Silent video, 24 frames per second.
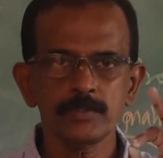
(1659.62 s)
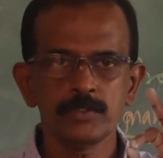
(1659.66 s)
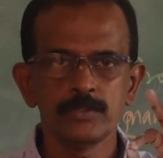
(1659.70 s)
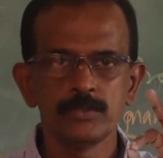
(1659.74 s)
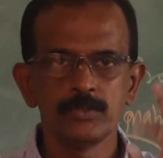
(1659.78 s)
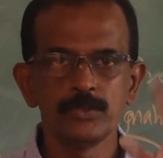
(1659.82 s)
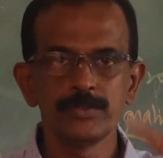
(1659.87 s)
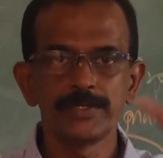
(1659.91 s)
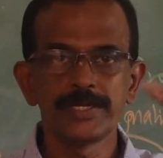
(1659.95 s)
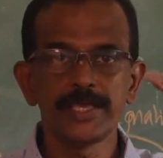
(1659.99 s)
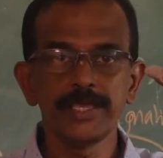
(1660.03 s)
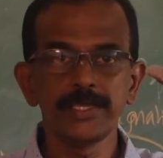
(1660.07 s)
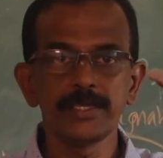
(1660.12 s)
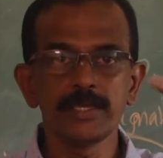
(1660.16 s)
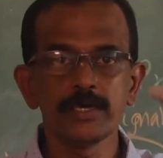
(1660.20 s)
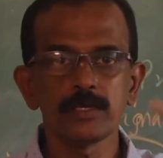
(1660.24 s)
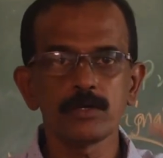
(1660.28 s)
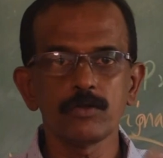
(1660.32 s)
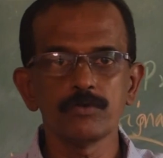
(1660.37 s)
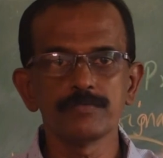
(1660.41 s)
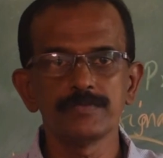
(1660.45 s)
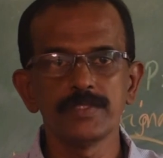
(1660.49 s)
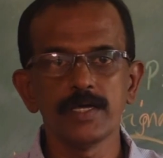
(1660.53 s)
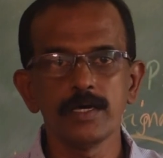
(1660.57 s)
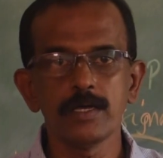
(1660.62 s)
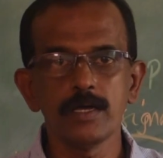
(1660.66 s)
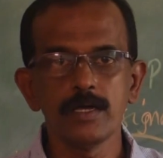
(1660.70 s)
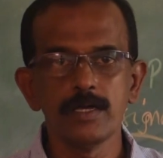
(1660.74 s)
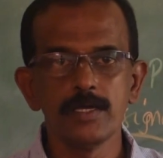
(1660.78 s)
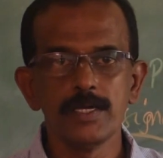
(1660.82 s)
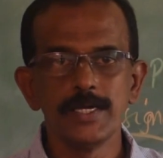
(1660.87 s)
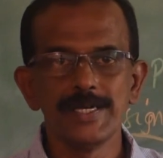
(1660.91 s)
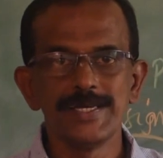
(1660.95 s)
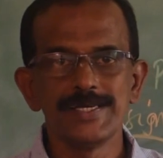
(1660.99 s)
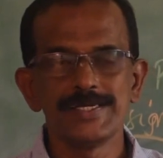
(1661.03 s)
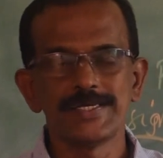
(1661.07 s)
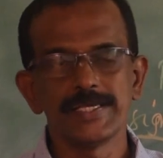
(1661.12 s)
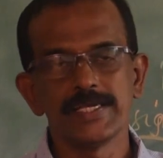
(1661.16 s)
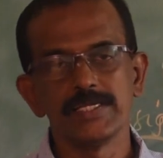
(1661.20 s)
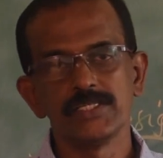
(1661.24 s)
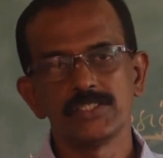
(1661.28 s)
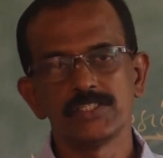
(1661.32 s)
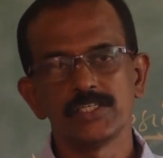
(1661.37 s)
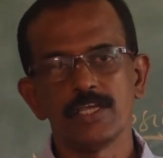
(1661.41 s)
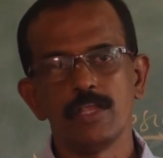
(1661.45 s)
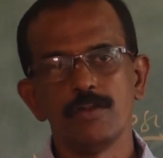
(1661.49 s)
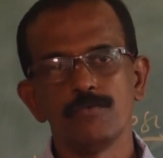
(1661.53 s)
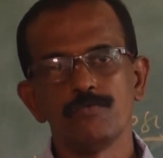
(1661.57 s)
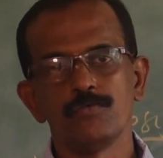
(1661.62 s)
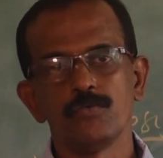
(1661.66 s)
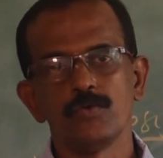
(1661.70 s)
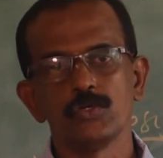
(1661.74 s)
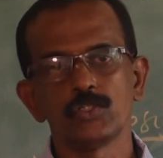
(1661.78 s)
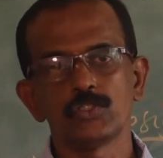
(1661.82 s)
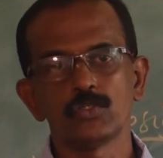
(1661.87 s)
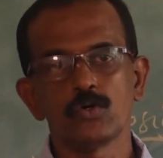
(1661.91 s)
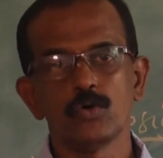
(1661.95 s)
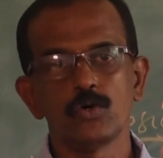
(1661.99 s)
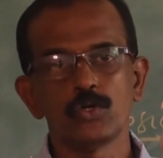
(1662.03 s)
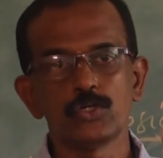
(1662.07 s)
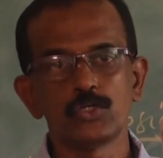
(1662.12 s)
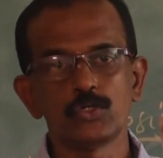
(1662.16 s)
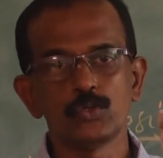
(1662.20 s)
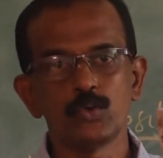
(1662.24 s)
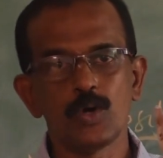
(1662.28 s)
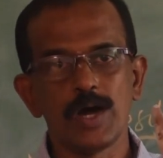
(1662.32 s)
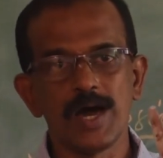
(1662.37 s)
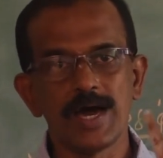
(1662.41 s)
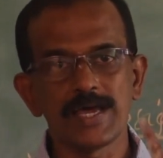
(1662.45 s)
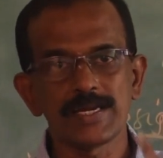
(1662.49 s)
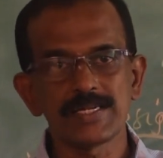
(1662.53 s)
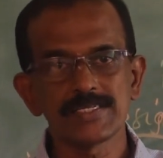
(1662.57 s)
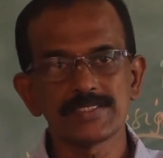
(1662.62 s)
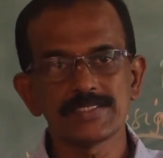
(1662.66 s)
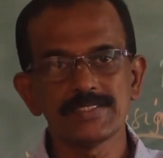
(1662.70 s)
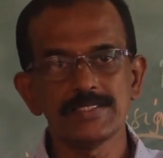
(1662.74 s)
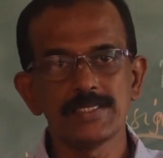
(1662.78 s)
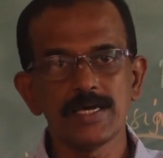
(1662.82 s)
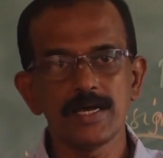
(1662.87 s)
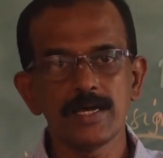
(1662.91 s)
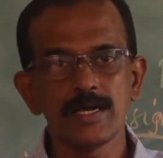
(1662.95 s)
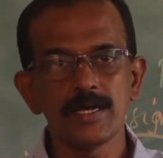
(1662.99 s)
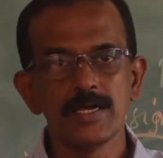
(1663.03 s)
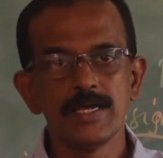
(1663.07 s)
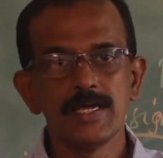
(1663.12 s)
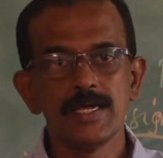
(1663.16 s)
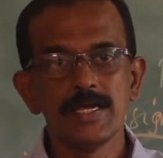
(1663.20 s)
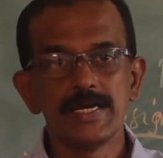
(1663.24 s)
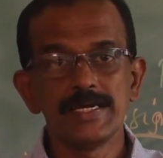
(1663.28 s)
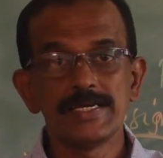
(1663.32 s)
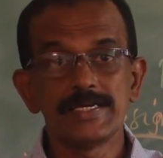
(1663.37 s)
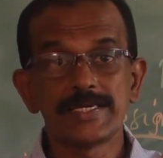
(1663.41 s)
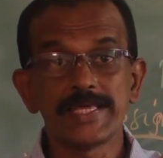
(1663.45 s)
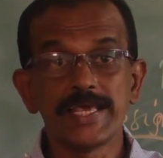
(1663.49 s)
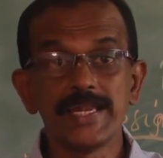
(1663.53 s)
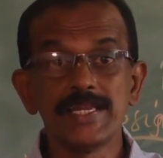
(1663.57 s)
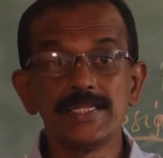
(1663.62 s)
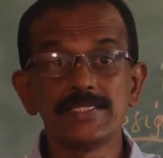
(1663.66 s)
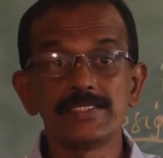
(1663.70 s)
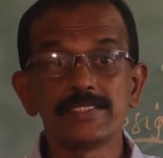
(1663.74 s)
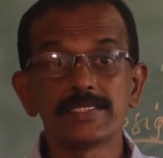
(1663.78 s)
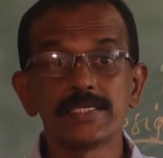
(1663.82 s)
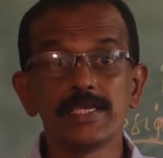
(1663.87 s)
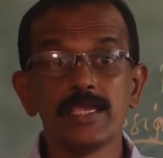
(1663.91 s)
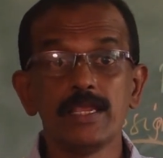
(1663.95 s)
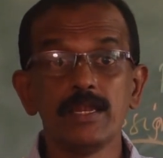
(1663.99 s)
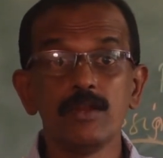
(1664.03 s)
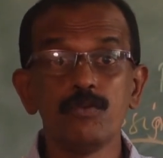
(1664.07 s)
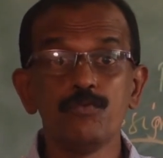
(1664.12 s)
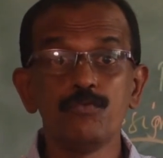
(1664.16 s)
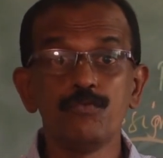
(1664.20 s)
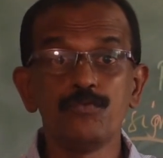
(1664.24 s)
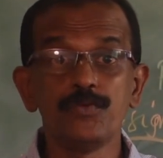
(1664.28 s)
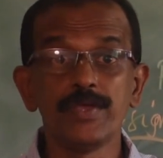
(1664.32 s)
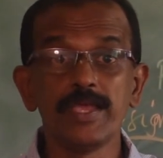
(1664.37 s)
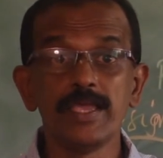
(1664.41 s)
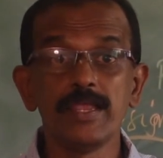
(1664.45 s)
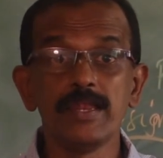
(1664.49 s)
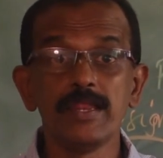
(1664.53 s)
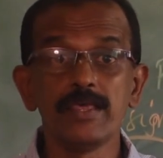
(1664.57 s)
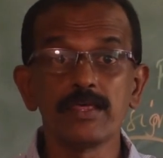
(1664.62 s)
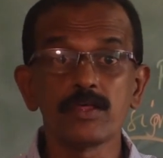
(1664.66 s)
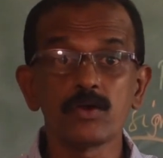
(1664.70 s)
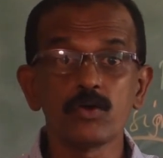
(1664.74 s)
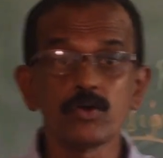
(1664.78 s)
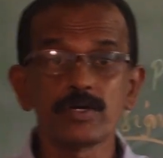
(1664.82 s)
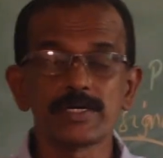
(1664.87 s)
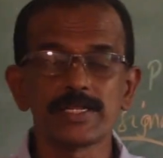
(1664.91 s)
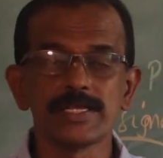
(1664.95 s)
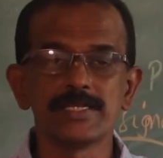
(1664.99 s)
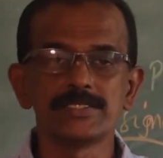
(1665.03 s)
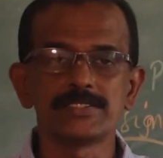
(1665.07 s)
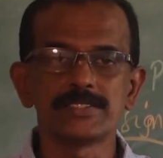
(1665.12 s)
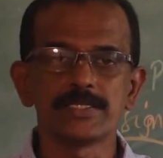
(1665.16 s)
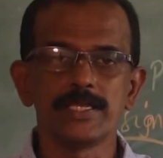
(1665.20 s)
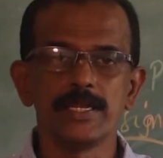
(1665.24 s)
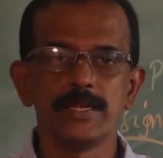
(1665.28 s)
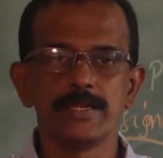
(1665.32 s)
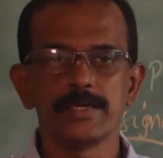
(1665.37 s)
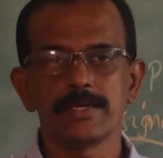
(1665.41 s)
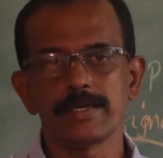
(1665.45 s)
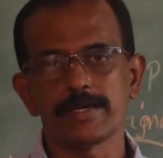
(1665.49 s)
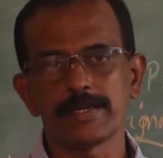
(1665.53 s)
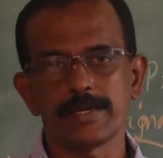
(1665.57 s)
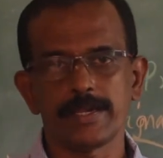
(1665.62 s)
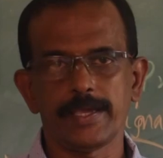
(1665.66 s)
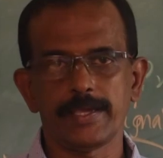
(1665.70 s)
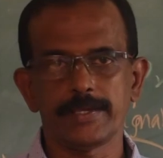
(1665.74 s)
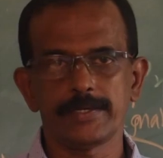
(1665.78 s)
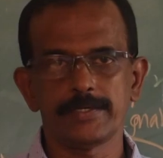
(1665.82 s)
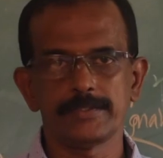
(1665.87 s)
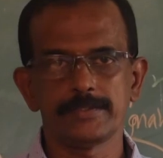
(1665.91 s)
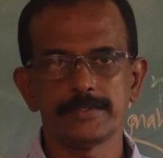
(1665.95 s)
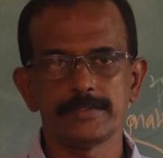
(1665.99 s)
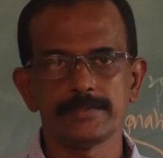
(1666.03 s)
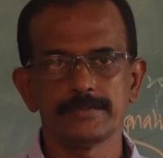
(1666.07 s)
To take care of the tensile force or to arrest the tensile failure or tensile crack.